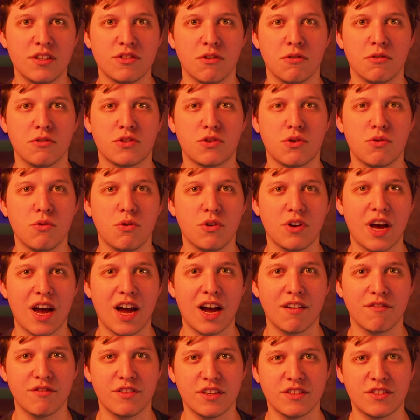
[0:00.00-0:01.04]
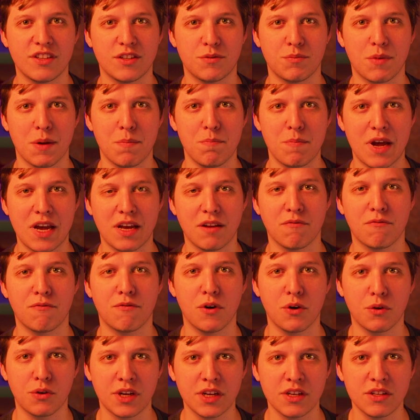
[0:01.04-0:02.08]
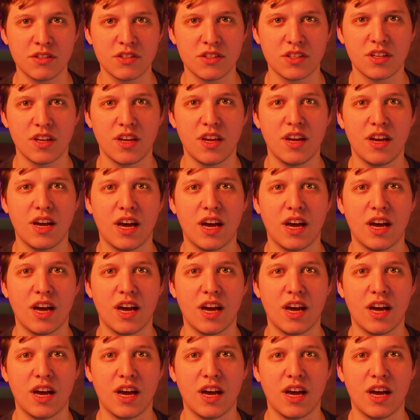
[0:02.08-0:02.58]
So it was cool to have this as my main focus,